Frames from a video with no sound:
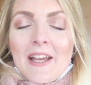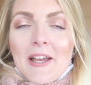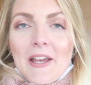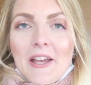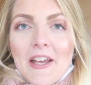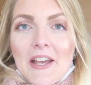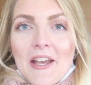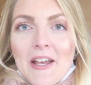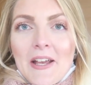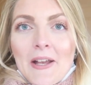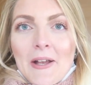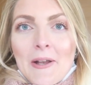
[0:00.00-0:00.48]

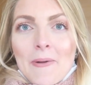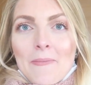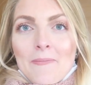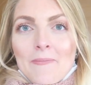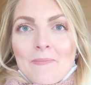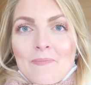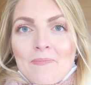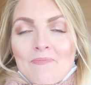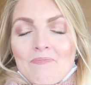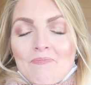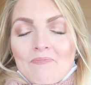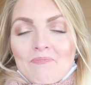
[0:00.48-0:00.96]

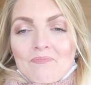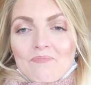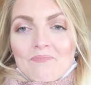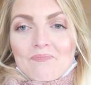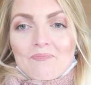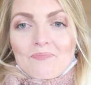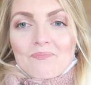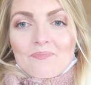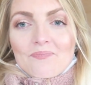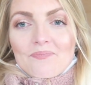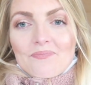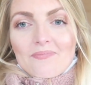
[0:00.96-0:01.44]
Um,
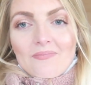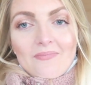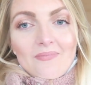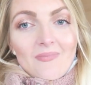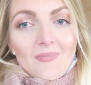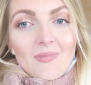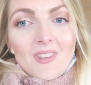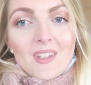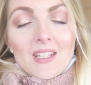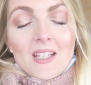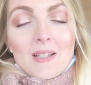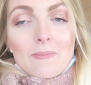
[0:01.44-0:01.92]

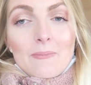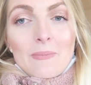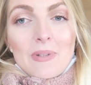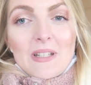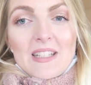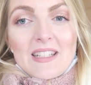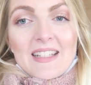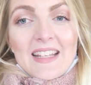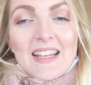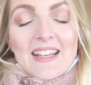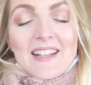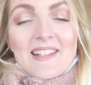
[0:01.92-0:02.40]

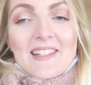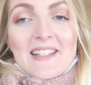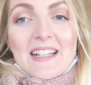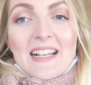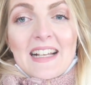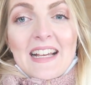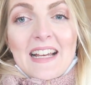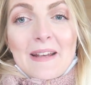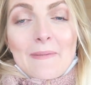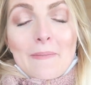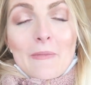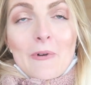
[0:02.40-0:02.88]
but yes
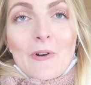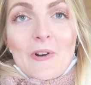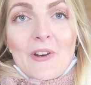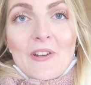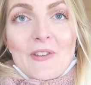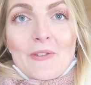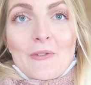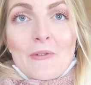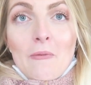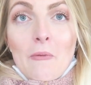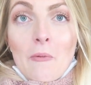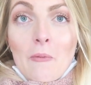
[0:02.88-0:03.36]
i'm
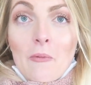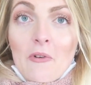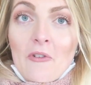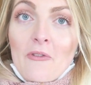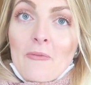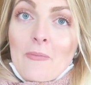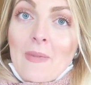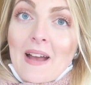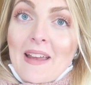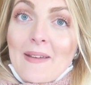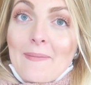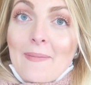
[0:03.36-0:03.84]
going to
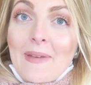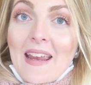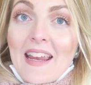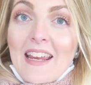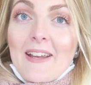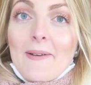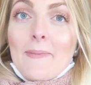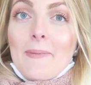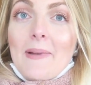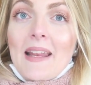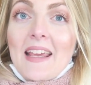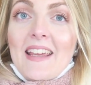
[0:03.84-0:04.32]
remove my
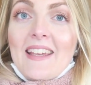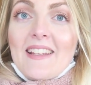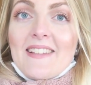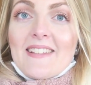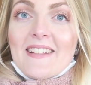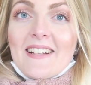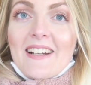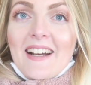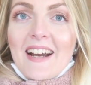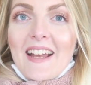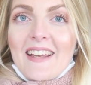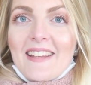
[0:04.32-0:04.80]
makeup
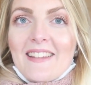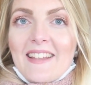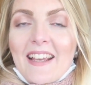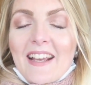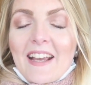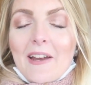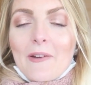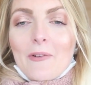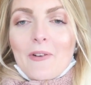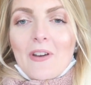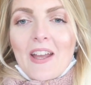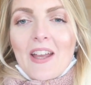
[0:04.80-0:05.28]
later i
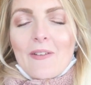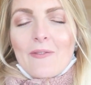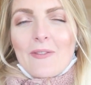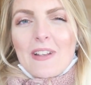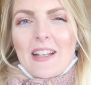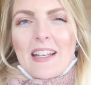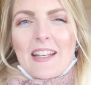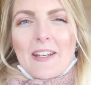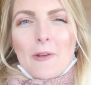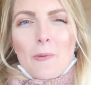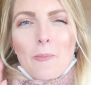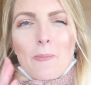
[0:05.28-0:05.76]
think i will have
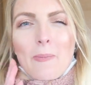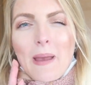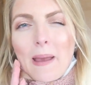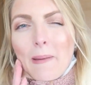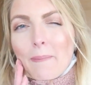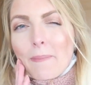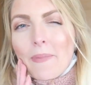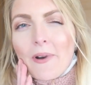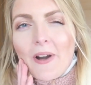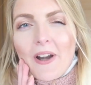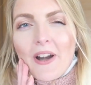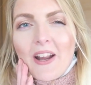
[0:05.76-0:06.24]
a little
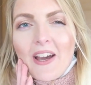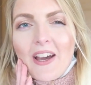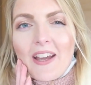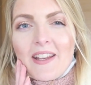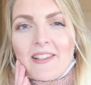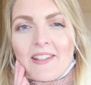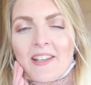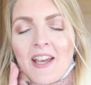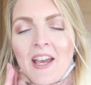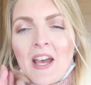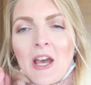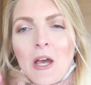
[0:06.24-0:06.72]
pamper
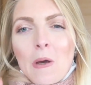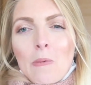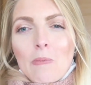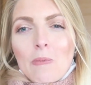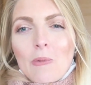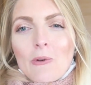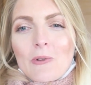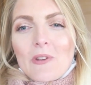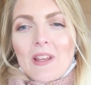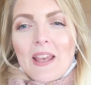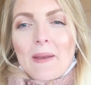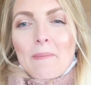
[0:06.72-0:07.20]
night
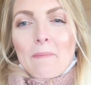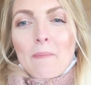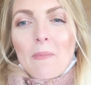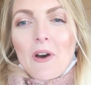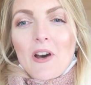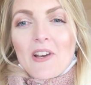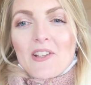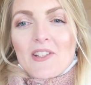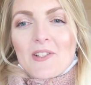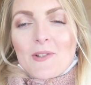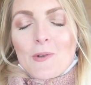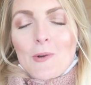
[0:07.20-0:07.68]
put a
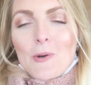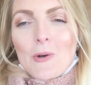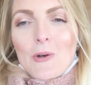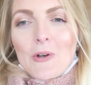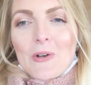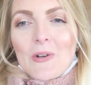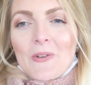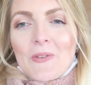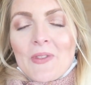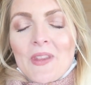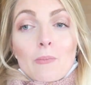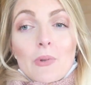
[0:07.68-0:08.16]
mask
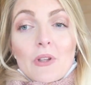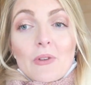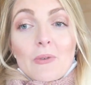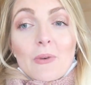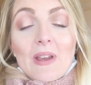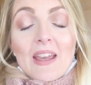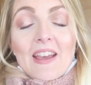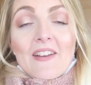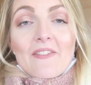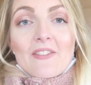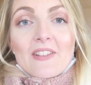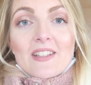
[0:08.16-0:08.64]
on but
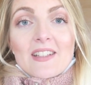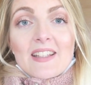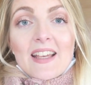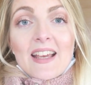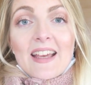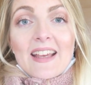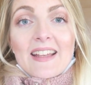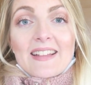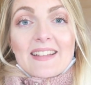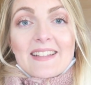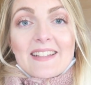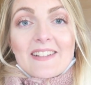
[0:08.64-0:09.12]
we haven't
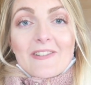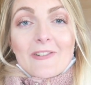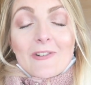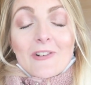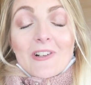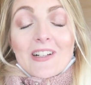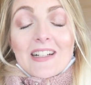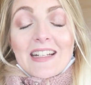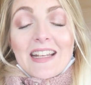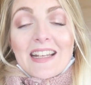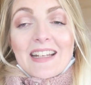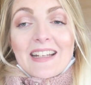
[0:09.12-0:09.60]
had
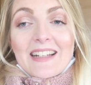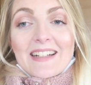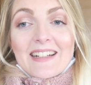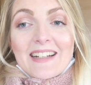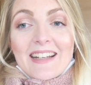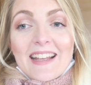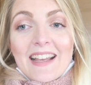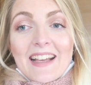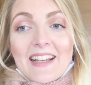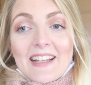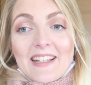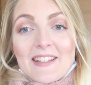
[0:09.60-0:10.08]
our dinner
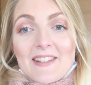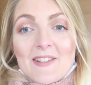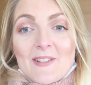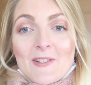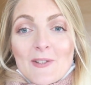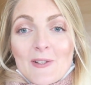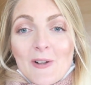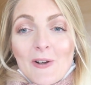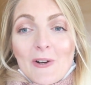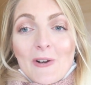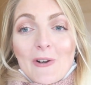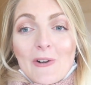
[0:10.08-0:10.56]
yet
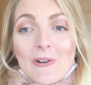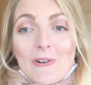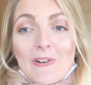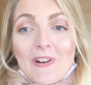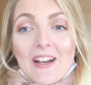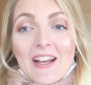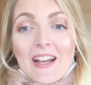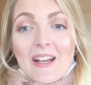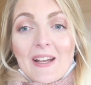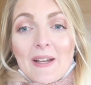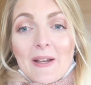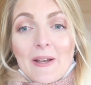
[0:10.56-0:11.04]

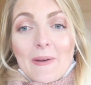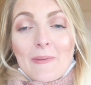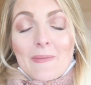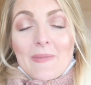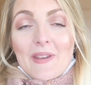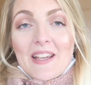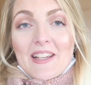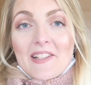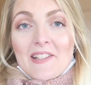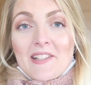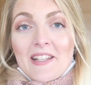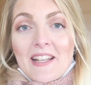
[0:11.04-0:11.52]
so
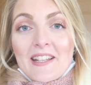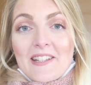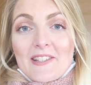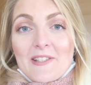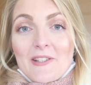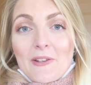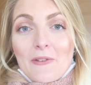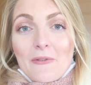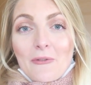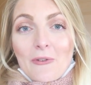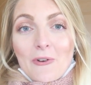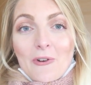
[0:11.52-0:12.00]
um, yes
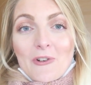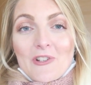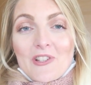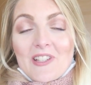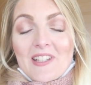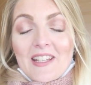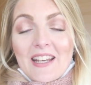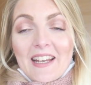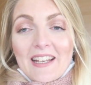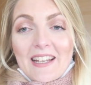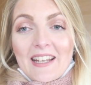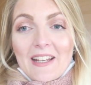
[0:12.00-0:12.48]
that's the
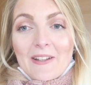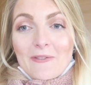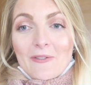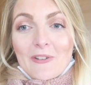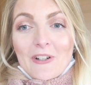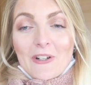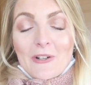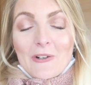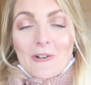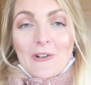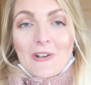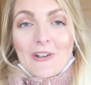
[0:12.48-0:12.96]
first thing that
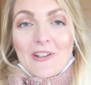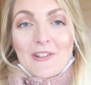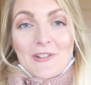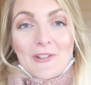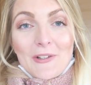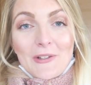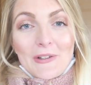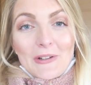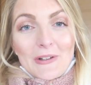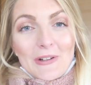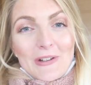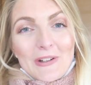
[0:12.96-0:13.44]
we're going
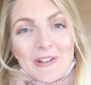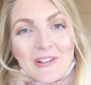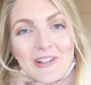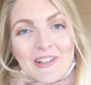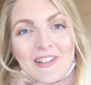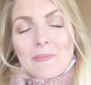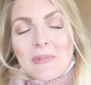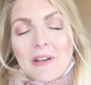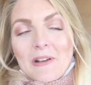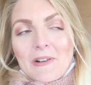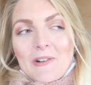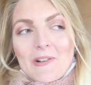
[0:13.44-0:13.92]
to do
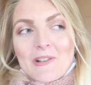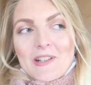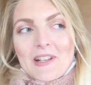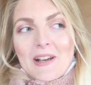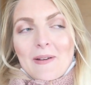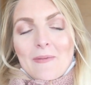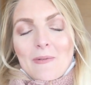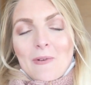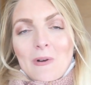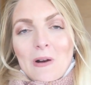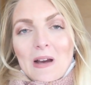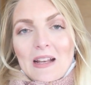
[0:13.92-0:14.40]
because
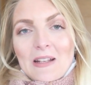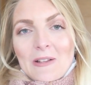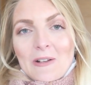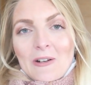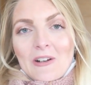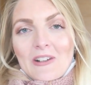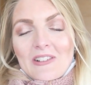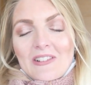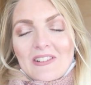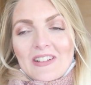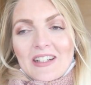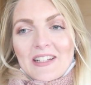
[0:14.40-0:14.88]
i'm quite
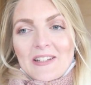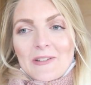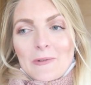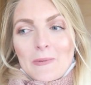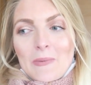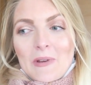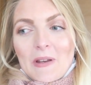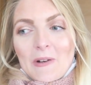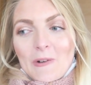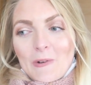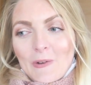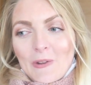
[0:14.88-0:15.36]
hungry
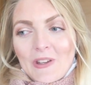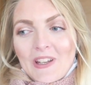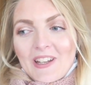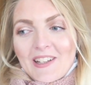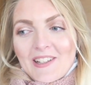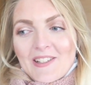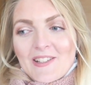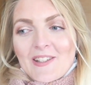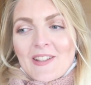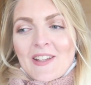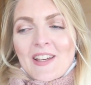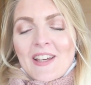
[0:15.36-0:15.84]
to be
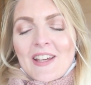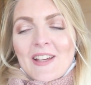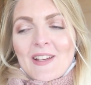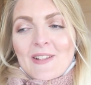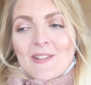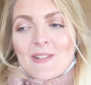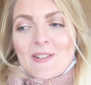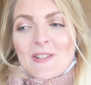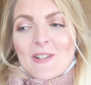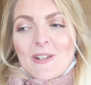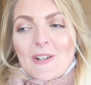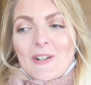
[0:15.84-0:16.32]
honest
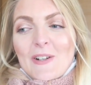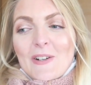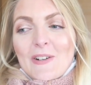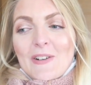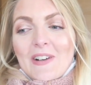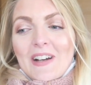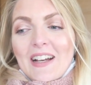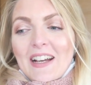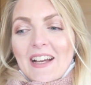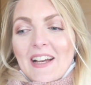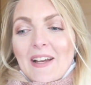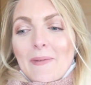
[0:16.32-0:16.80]

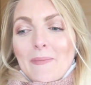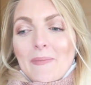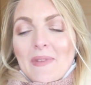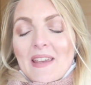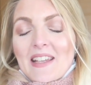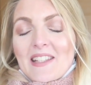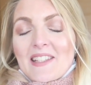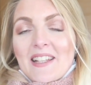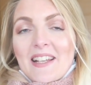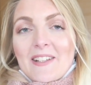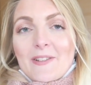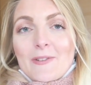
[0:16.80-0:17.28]
so um,
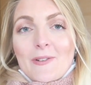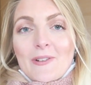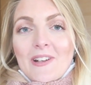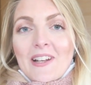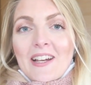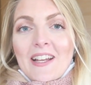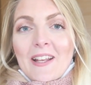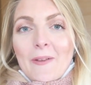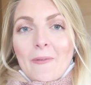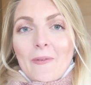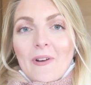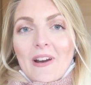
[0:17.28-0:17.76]
yes and
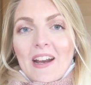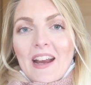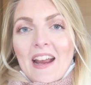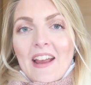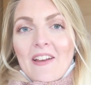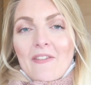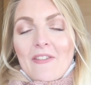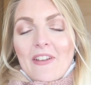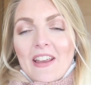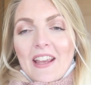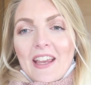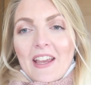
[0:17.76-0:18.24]
tonight we're
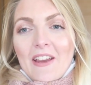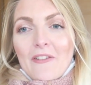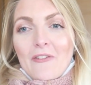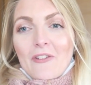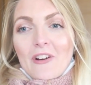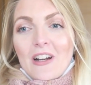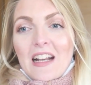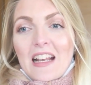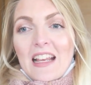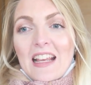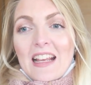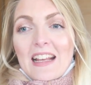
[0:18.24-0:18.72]
having a
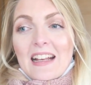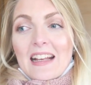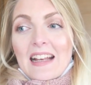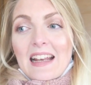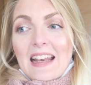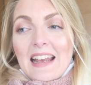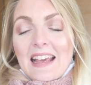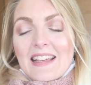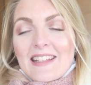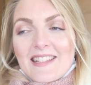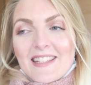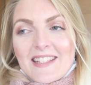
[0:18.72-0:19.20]
really
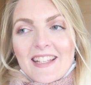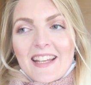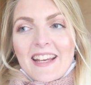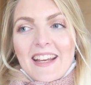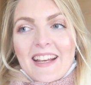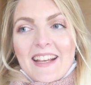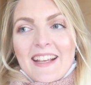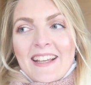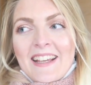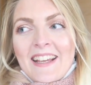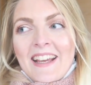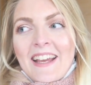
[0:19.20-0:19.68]

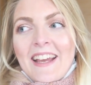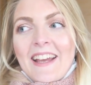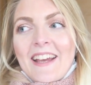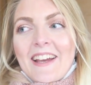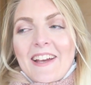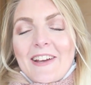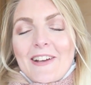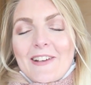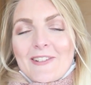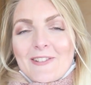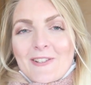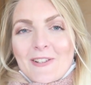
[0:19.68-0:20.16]
classic
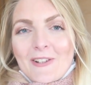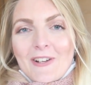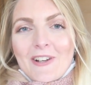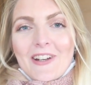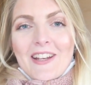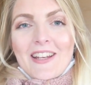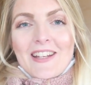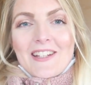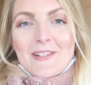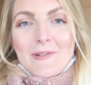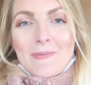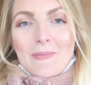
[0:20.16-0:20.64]
uh,
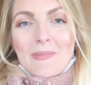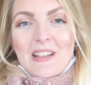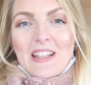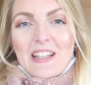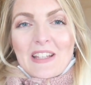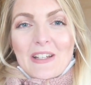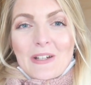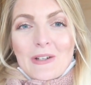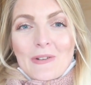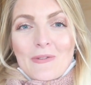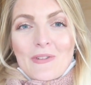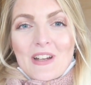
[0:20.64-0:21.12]
turkish
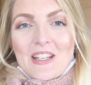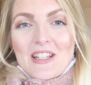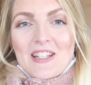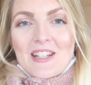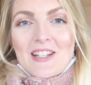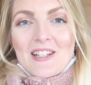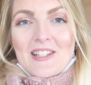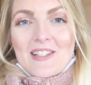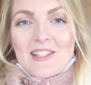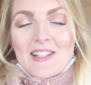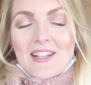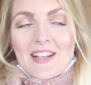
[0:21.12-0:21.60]
meal which
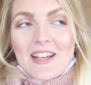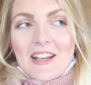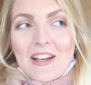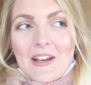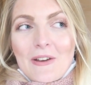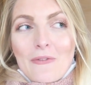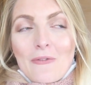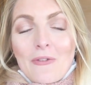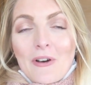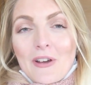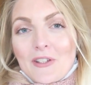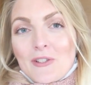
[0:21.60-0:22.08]
is
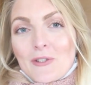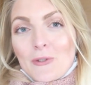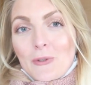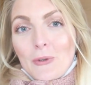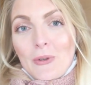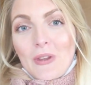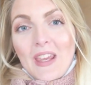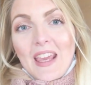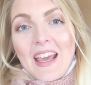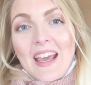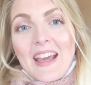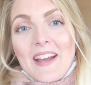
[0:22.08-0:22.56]
uh,
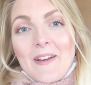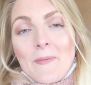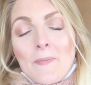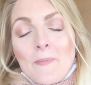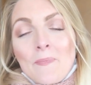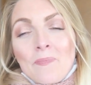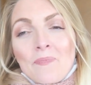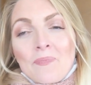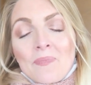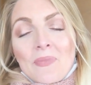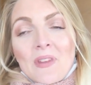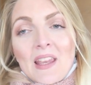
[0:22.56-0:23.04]
fasulye
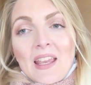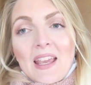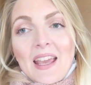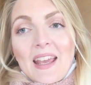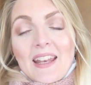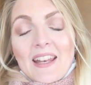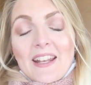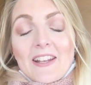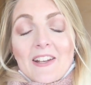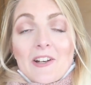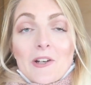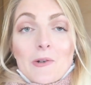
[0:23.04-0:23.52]

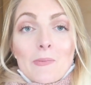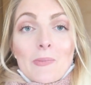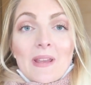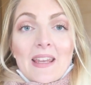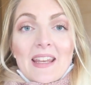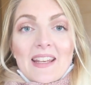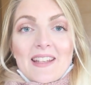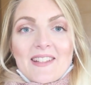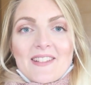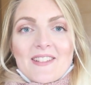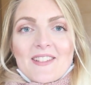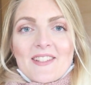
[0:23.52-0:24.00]
and that are
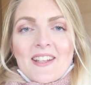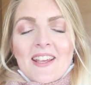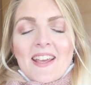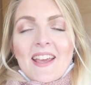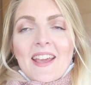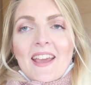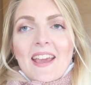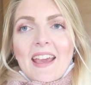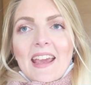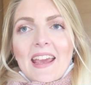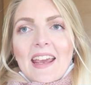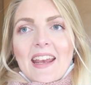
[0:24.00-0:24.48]
beans
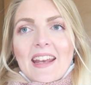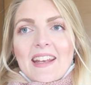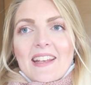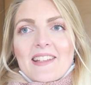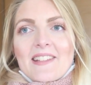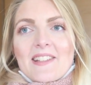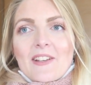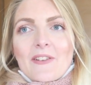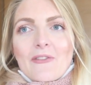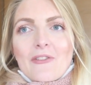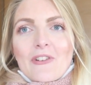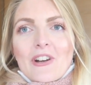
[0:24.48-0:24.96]
and
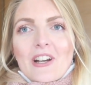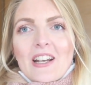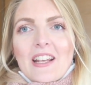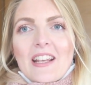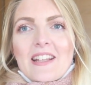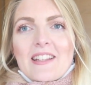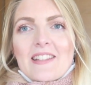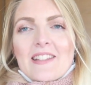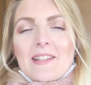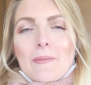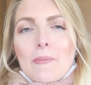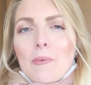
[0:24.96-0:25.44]
it's a
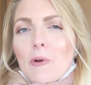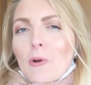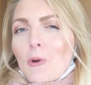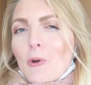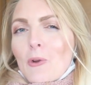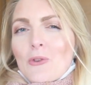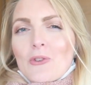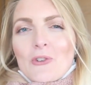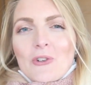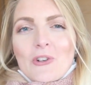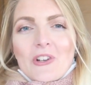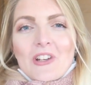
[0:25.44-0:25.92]
really
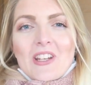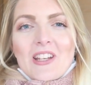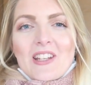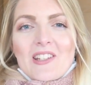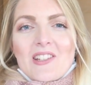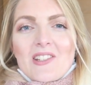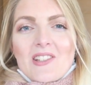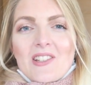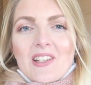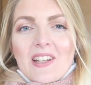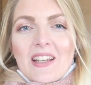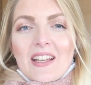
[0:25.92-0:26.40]
typical
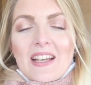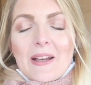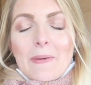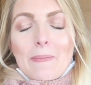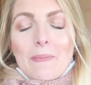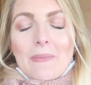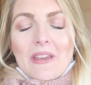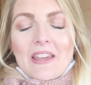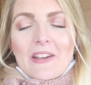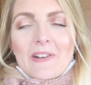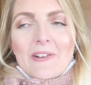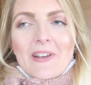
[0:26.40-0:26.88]
Turkish uh,
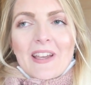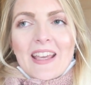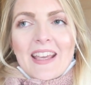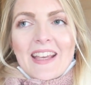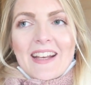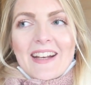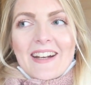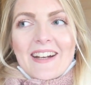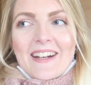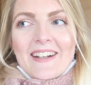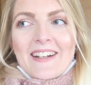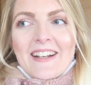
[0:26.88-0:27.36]
meal
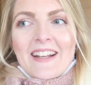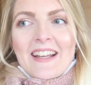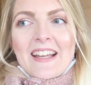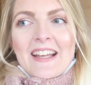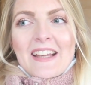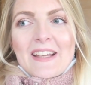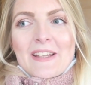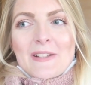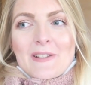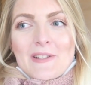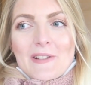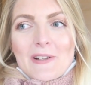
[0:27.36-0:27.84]
here
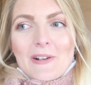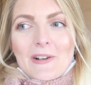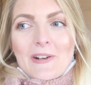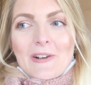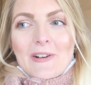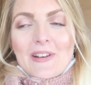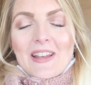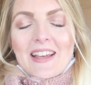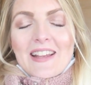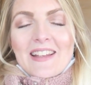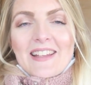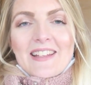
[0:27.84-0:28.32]

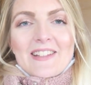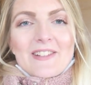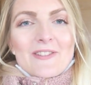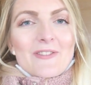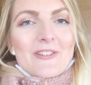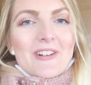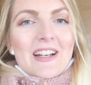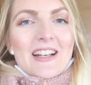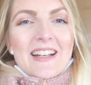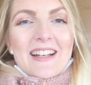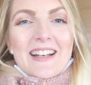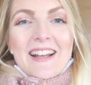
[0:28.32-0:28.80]
so yeah that's
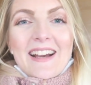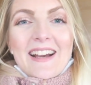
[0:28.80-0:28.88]
really